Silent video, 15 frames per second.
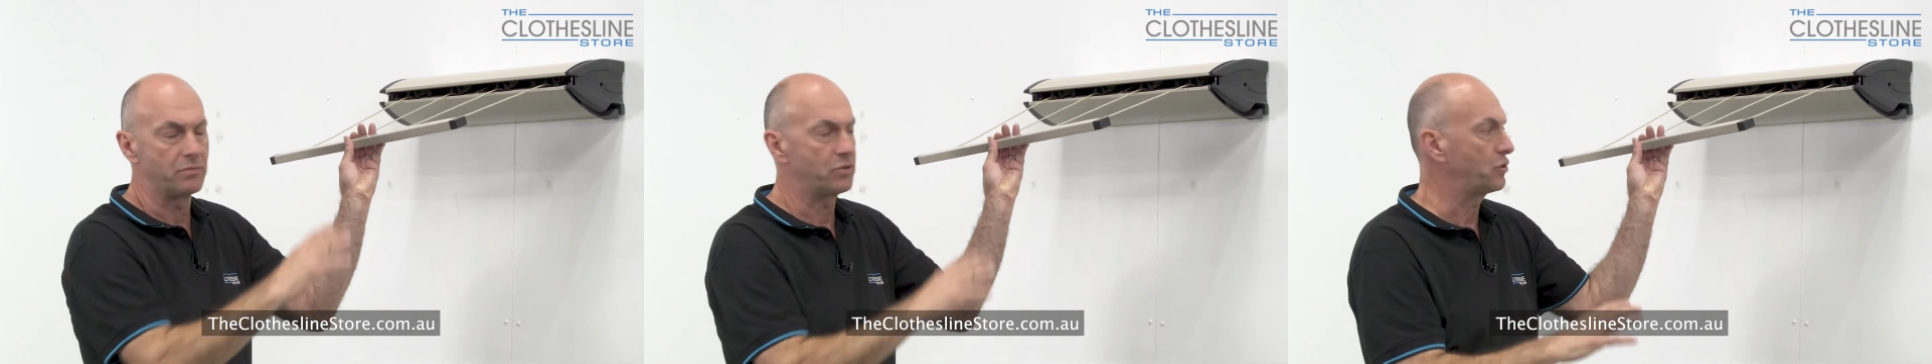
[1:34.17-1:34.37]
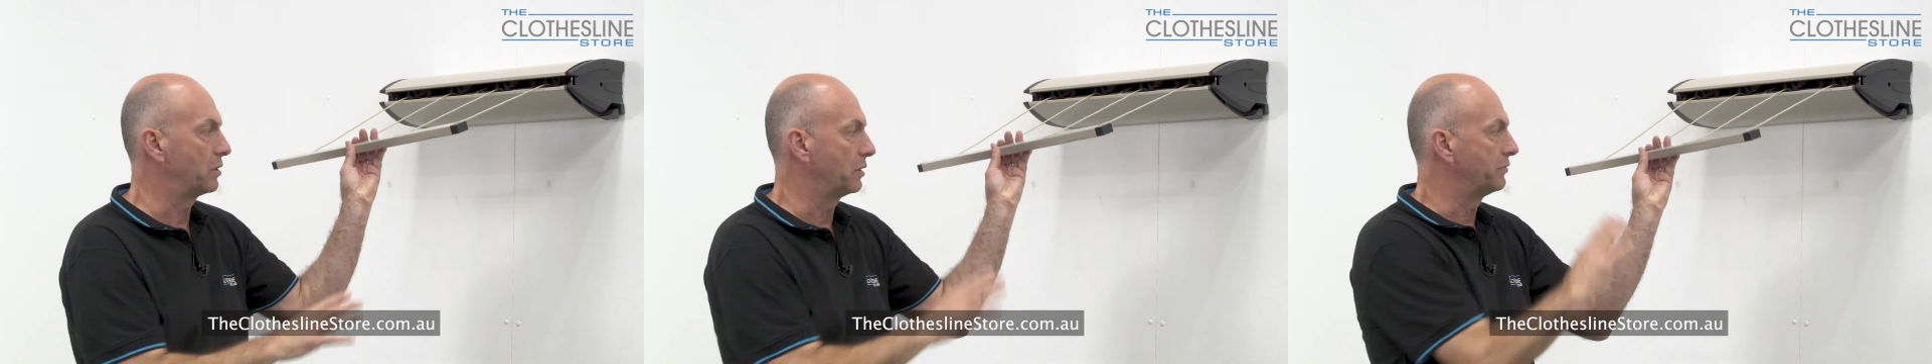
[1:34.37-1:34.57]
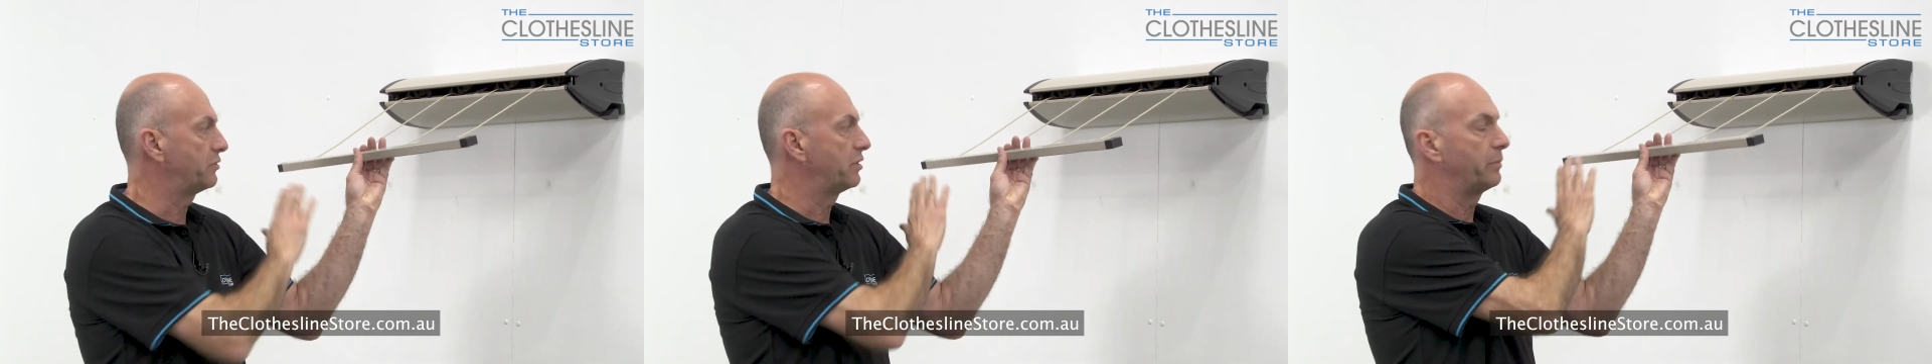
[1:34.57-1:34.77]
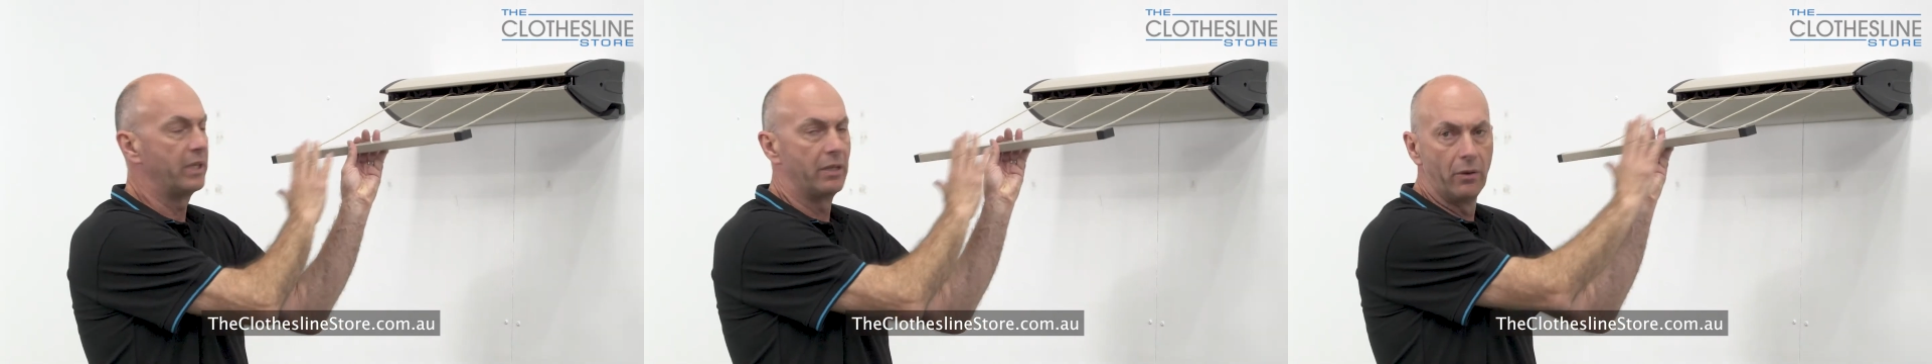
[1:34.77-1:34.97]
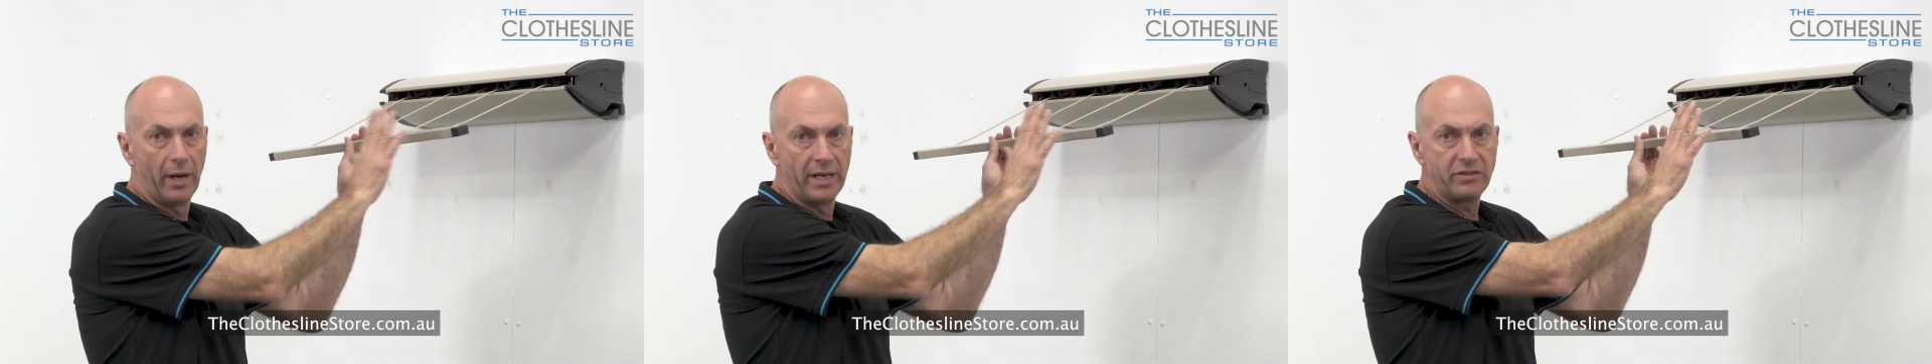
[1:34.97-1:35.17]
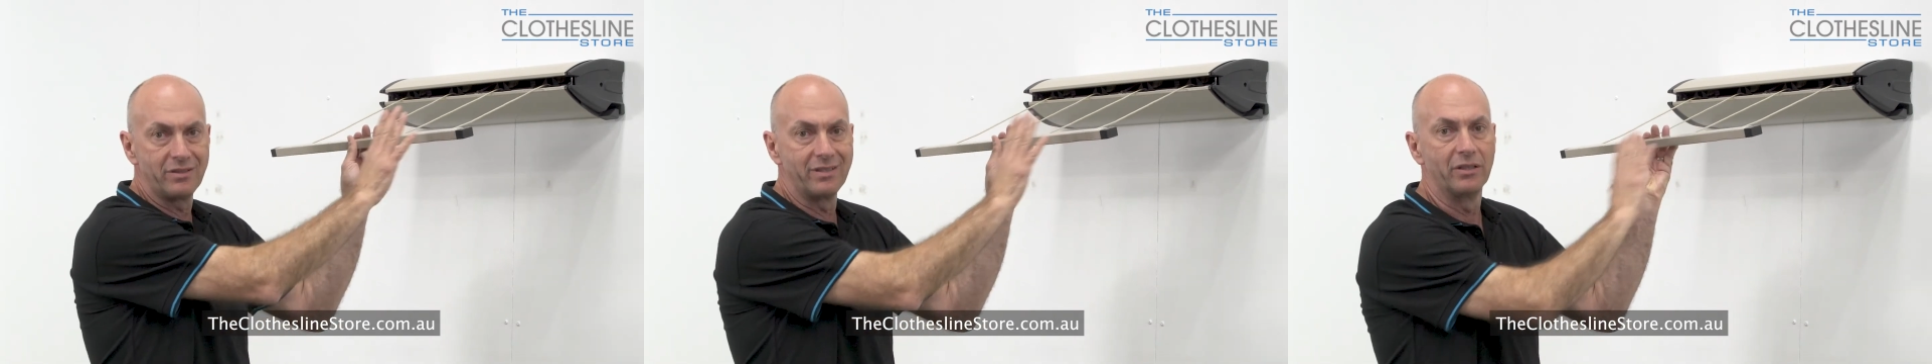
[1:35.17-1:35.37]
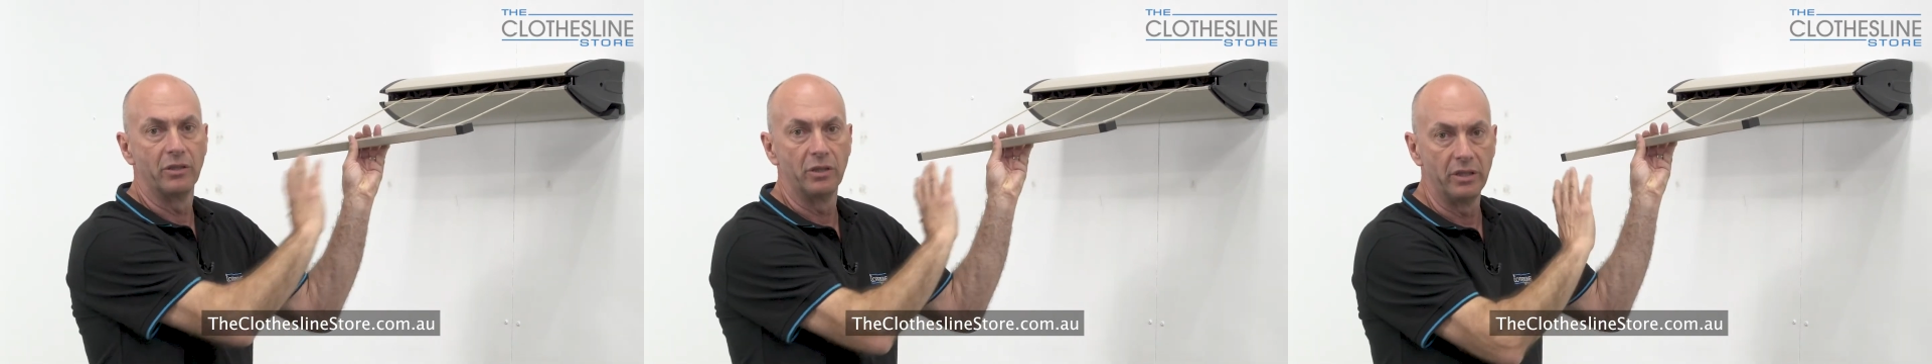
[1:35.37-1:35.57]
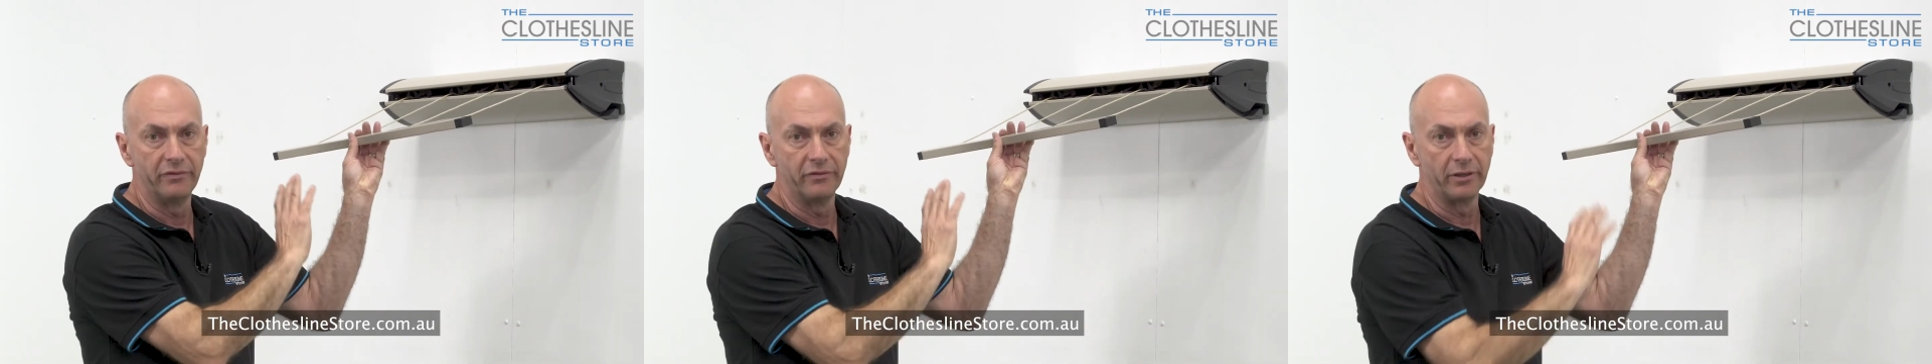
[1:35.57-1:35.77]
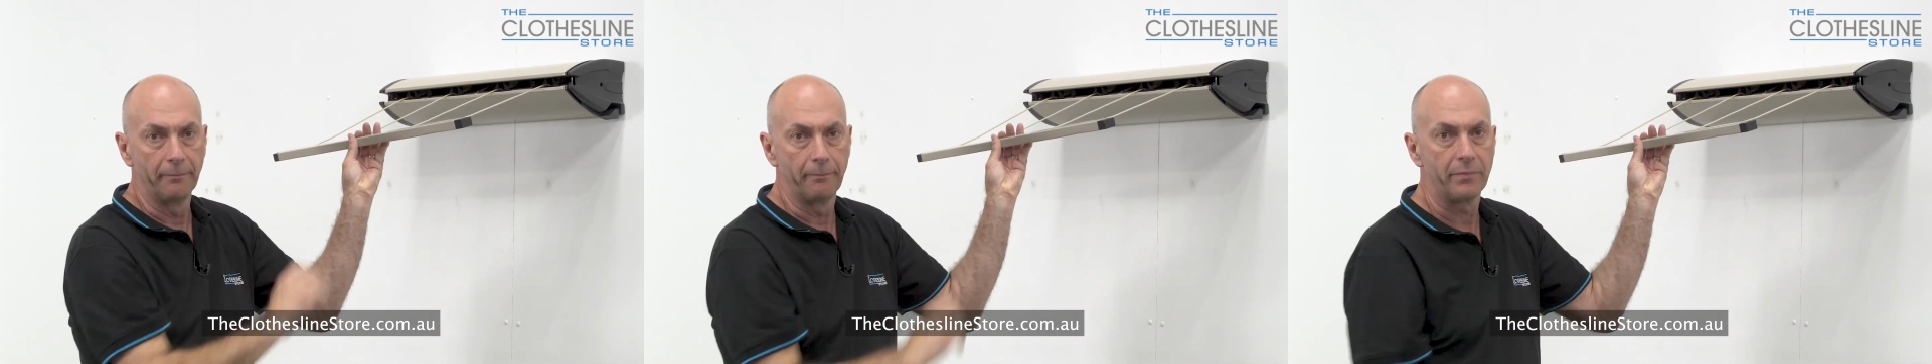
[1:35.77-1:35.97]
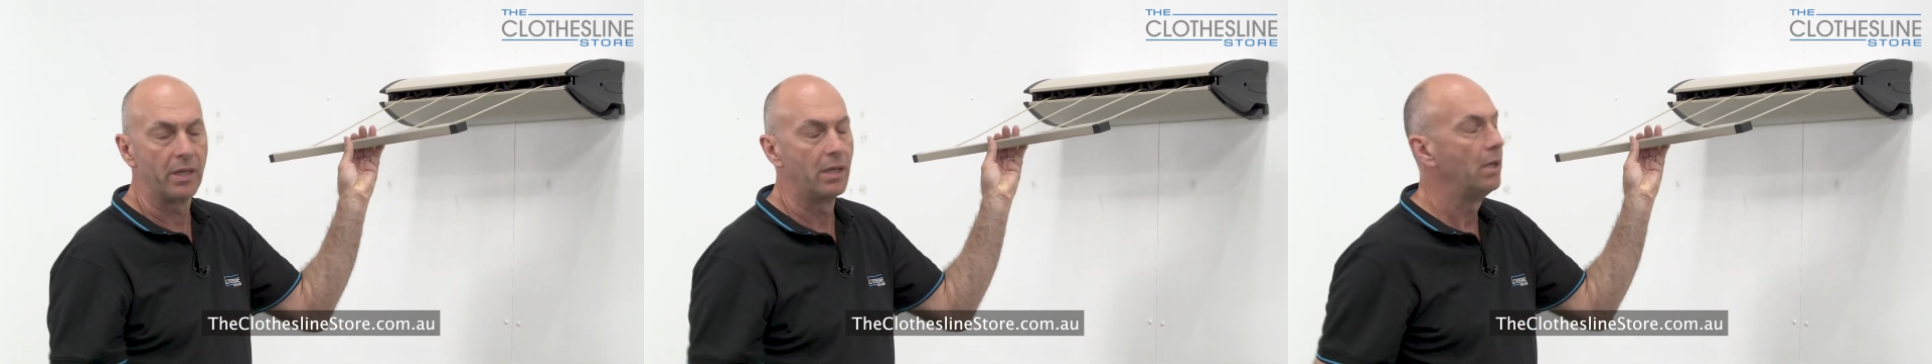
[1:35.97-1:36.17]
themselves to be nice and even.